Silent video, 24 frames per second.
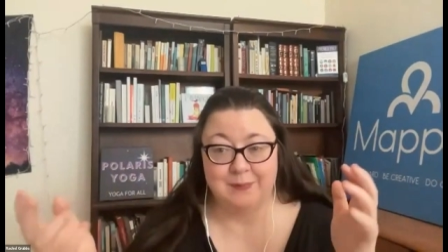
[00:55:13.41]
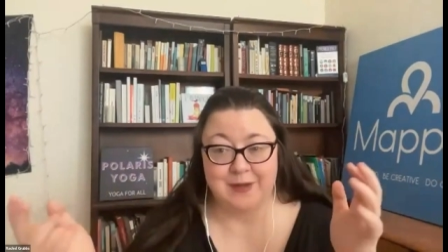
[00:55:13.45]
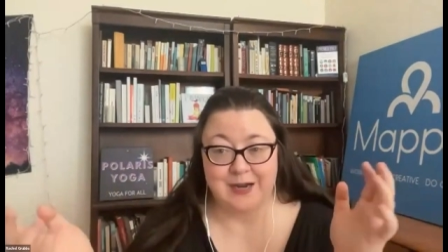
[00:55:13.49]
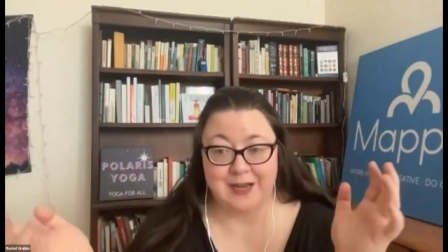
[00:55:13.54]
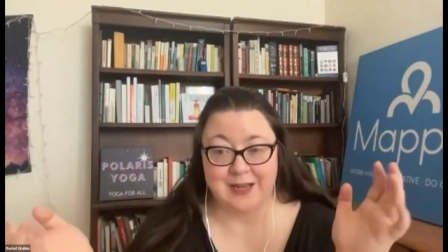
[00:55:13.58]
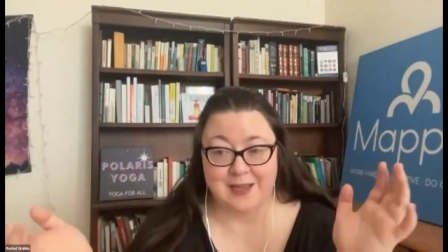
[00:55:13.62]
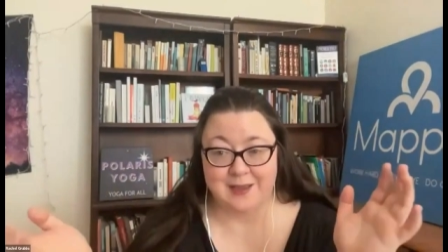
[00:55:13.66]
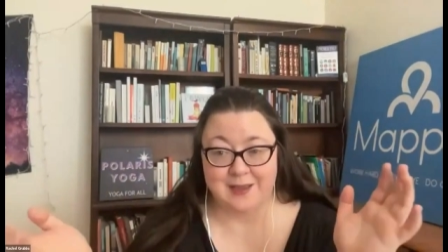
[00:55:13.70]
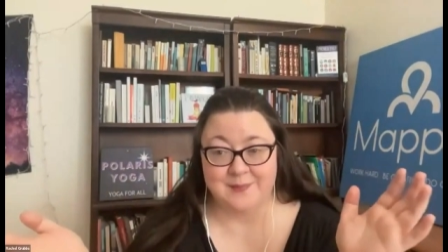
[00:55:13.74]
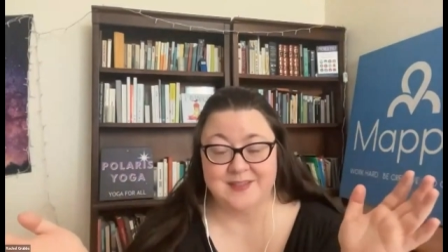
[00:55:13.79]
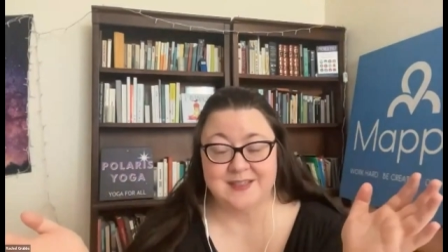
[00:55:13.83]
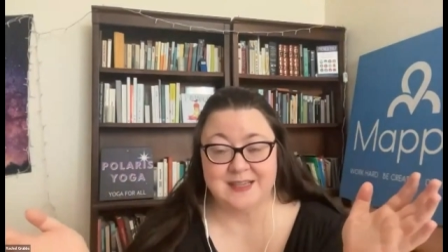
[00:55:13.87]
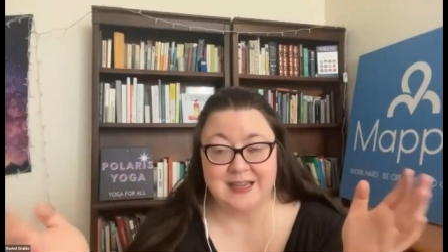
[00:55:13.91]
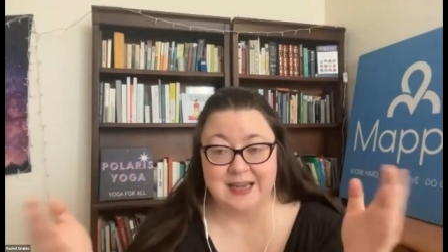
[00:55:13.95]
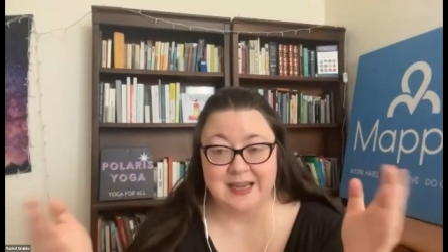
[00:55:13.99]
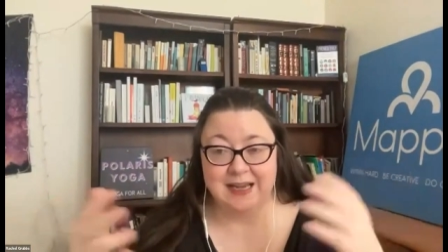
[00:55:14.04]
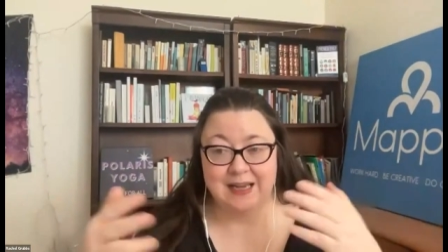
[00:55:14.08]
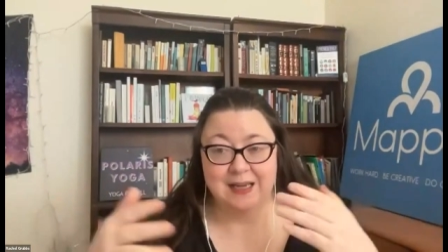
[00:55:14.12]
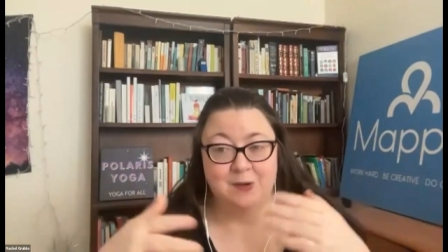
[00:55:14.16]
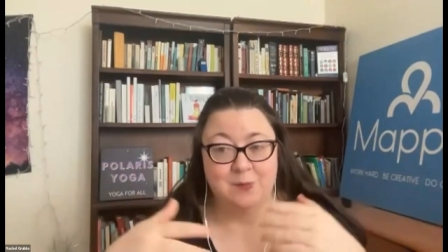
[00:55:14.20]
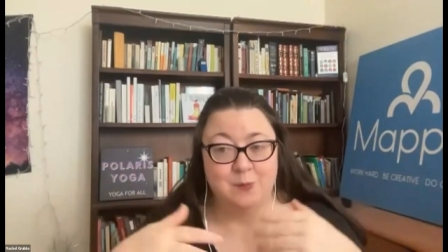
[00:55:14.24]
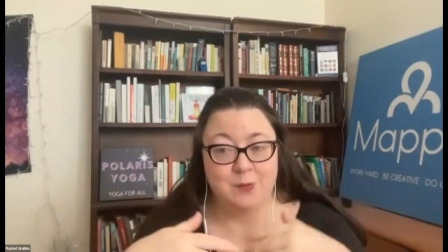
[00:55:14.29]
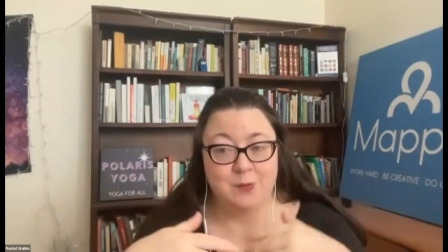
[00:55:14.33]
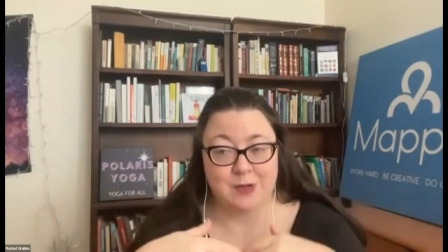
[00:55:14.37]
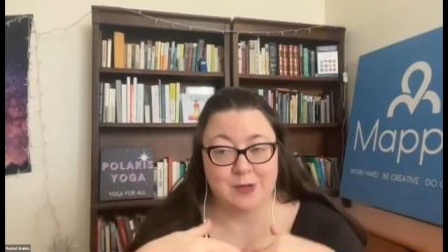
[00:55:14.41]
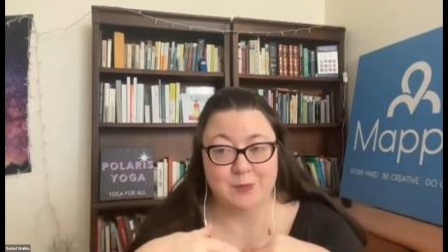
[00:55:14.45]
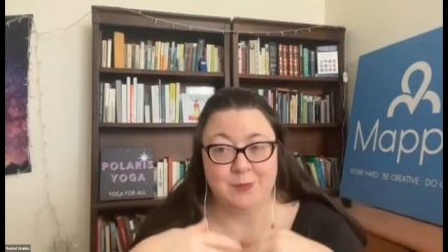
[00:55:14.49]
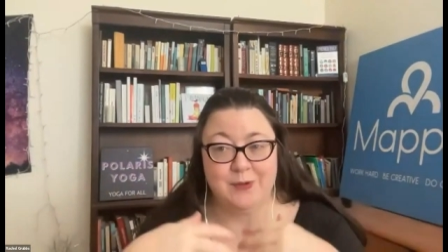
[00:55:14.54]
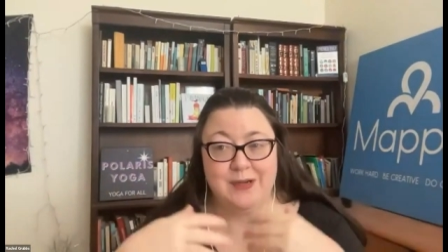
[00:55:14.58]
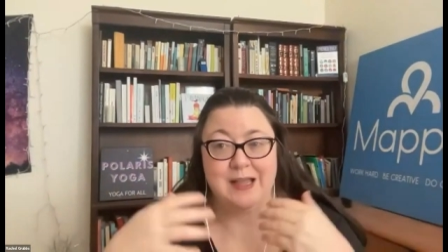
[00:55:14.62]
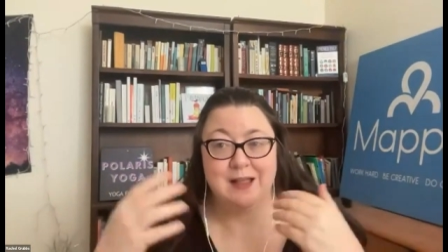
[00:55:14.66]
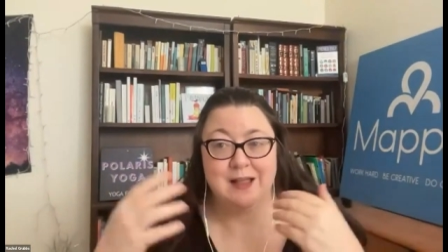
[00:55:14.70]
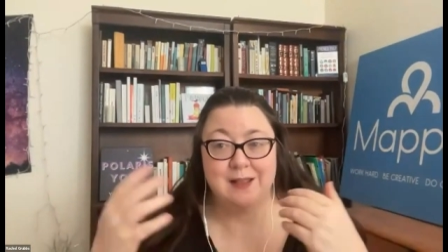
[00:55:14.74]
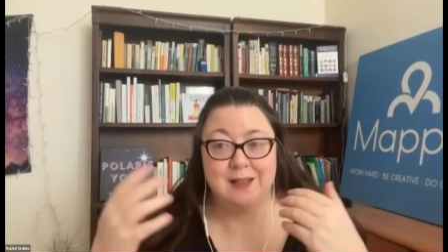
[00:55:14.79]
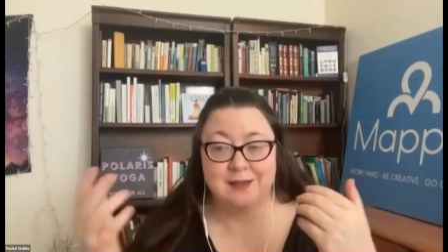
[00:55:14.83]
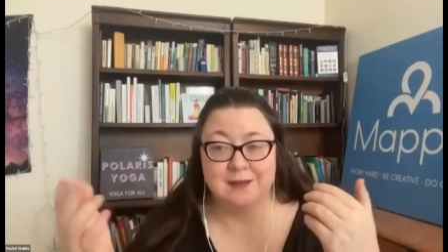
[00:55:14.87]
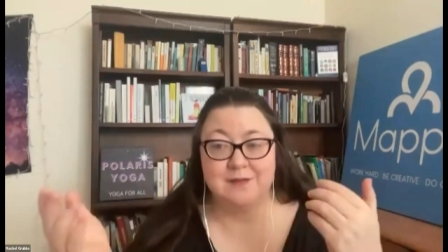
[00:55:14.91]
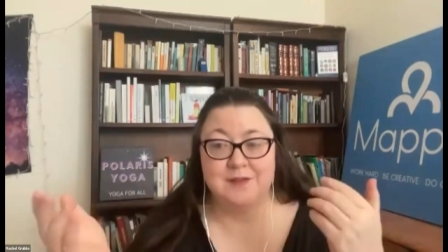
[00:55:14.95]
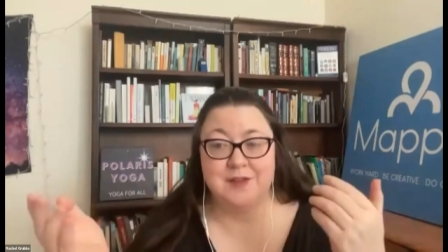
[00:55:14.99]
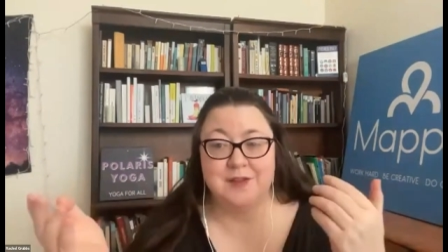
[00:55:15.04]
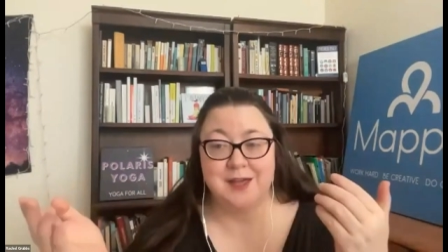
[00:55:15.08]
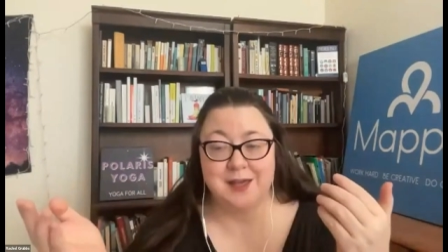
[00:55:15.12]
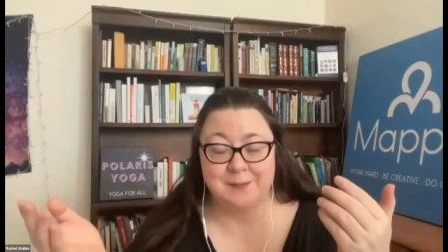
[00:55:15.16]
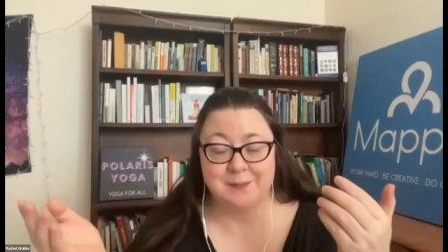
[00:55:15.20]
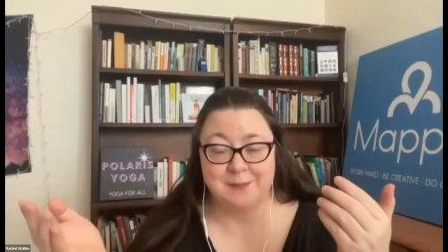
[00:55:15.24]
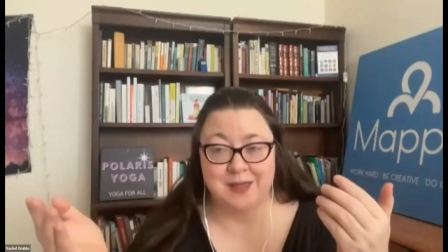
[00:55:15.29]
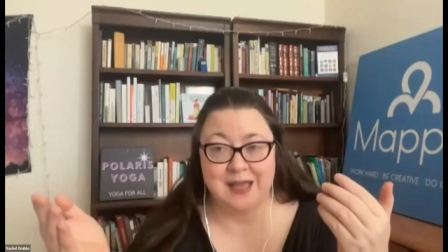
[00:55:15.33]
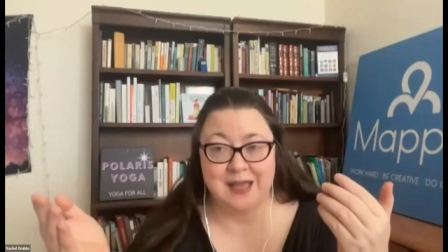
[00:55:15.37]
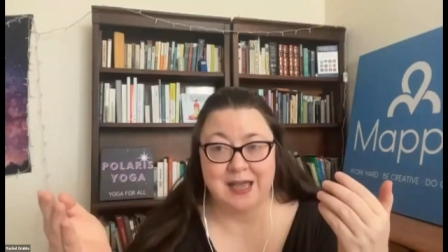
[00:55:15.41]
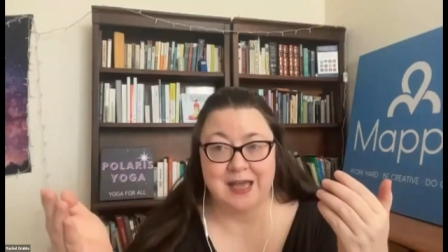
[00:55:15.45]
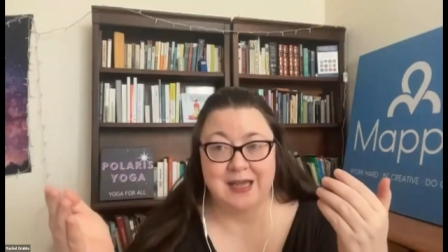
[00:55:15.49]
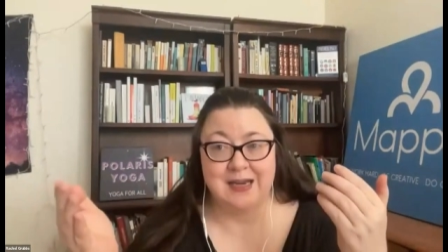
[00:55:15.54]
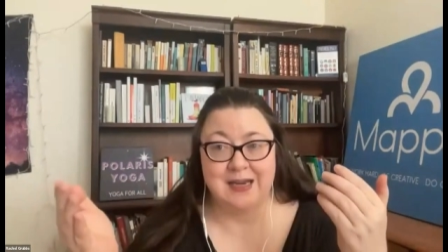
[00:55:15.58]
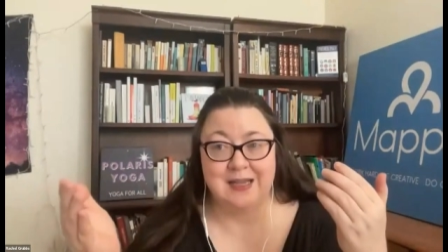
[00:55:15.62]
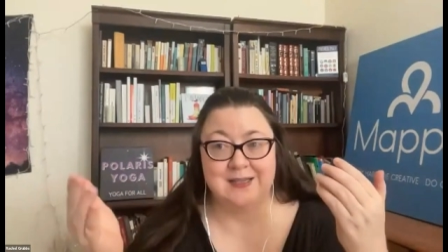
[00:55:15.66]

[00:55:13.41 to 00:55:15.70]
but I am saying one reality of the MCAT